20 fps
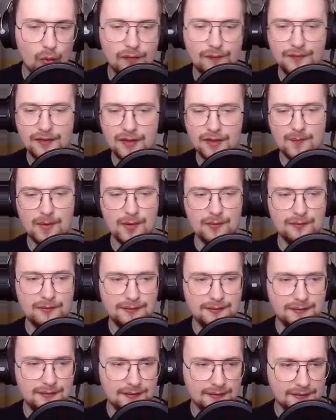of the
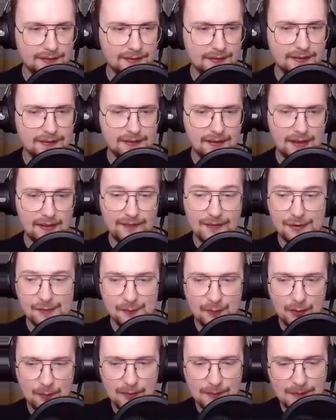emotes. And that will
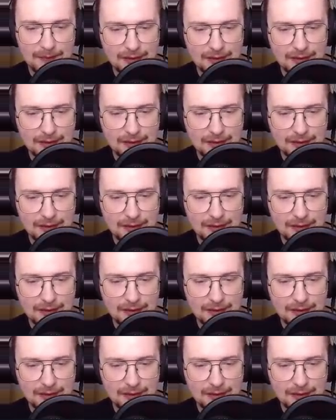probably be